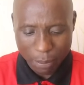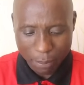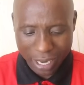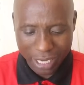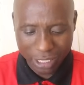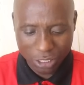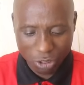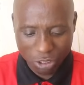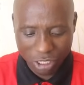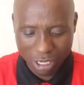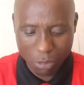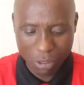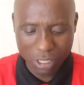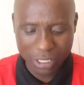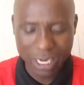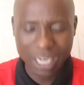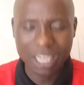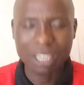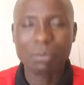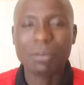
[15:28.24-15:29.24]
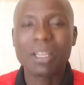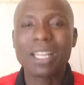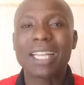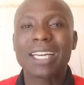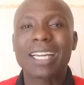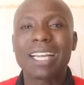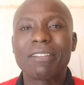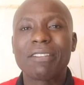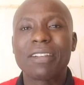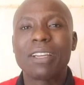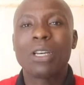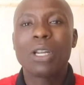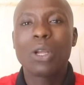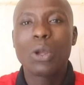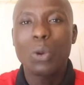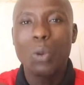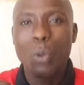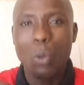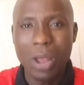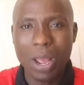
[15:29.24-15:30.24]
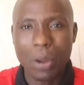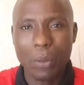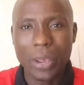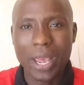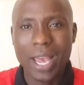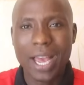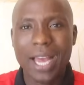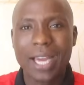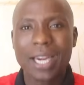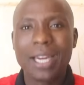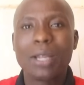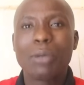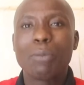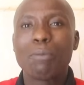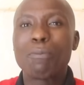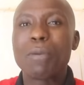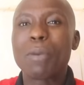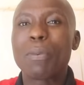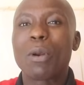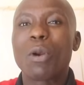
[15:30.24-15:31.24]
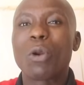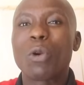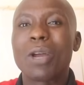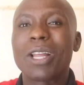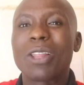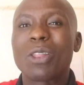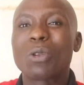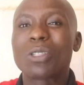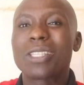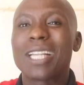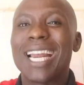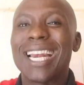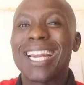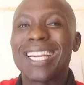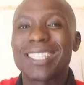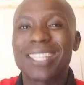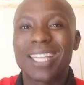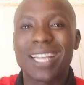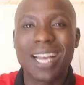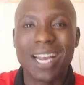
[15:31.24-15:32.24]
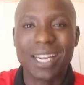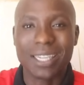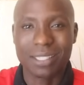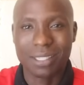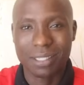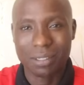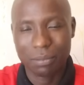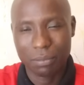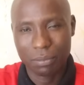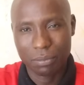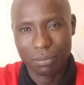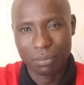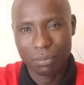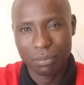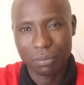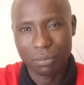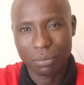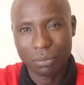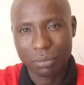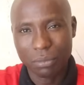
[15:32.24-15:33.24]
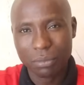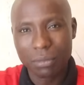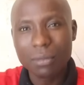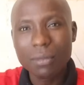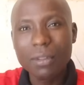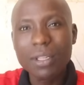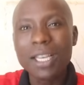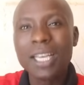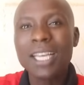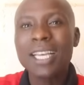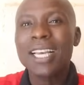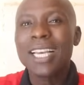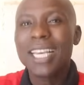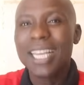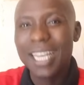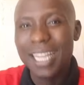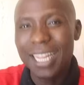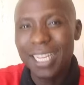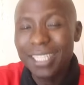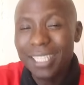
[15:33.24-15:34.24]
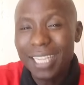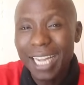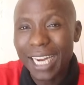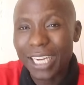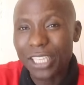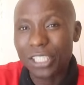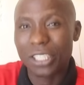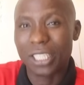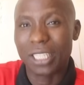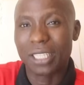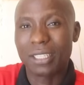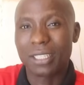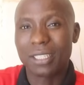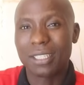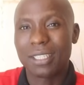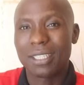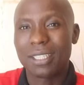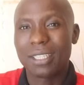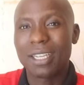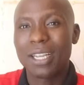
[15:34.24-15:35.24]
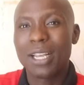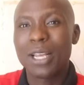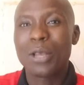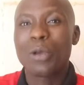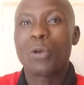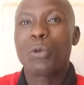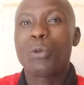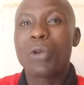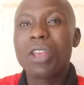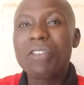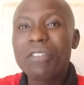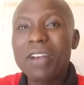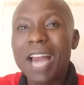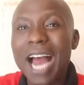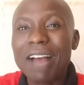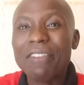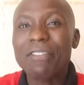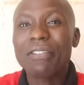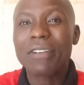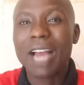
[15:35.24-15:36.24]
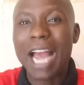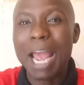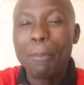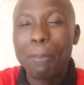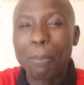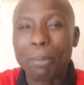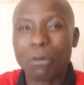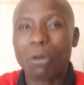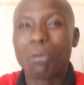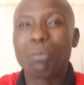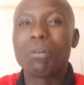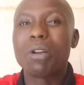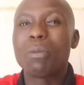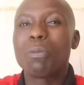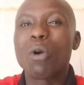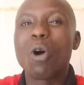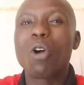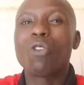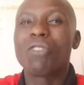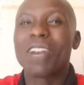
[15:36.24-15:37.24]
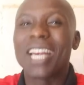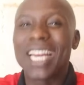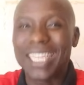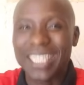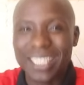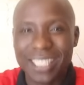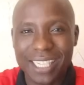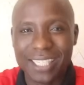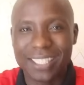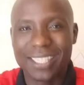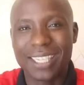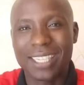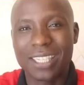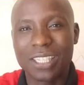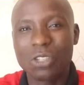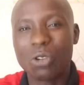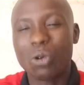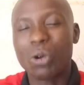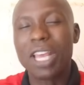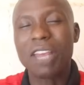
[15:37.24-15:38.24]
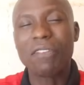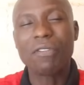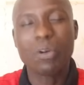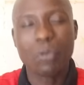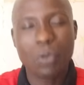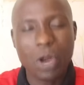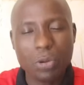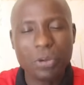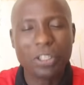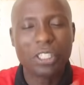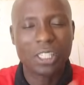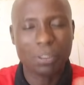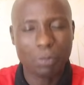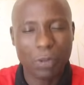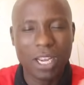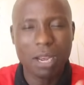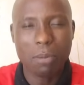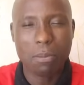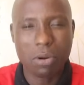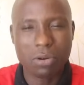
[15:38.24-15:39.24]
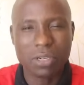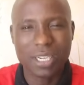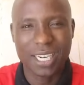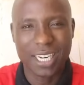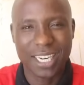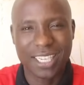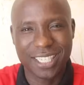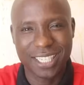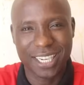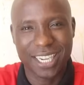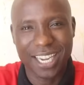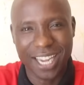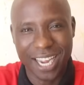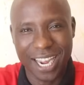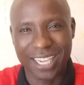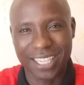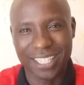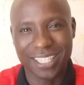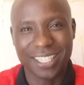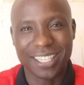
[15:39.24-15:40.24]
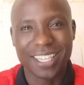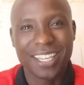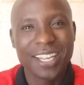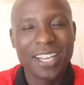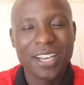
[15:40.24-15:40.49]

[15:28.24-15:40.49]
but I saw someone telling me that, Kevin, where we are, people don't want those electric cars. In this country, we even have a problem of electricity. So even when we speak about electric cars,